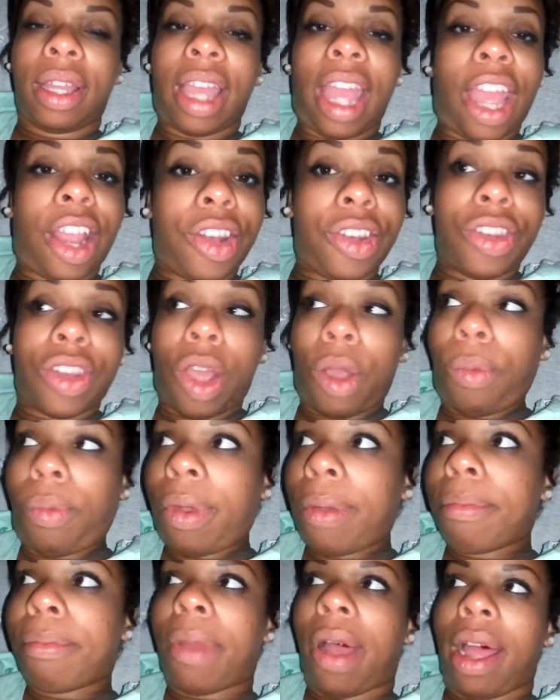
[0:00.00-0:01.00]
And no
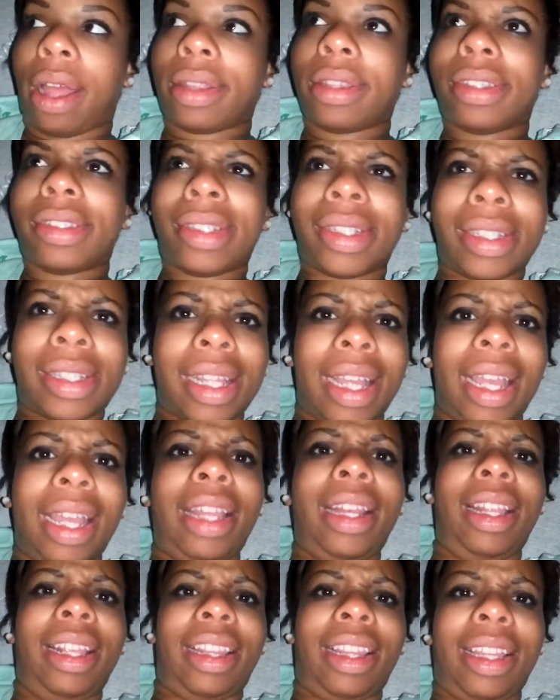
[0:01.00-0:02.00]
one bothers to say
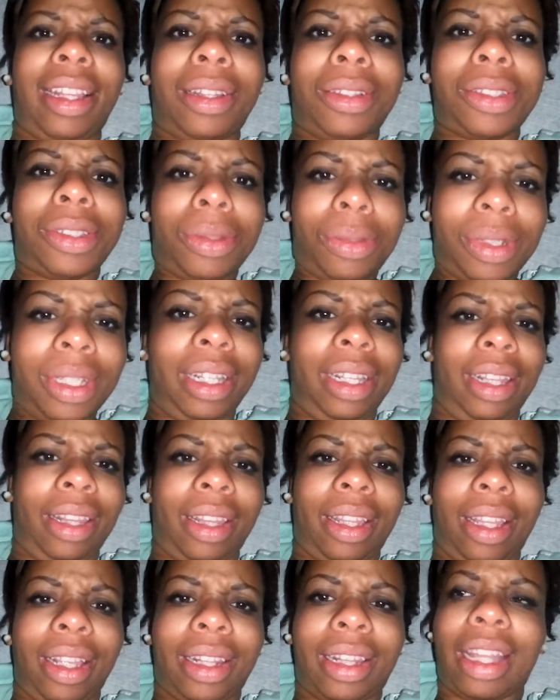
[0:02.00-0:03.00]
anything or do
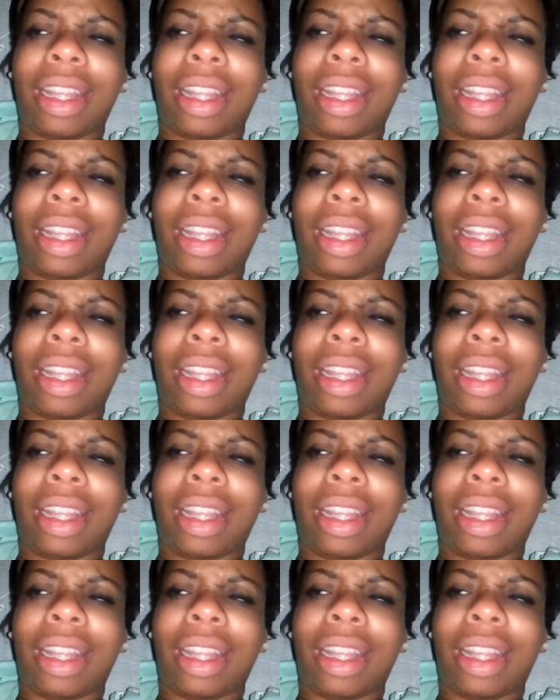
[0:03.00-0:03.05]
anything.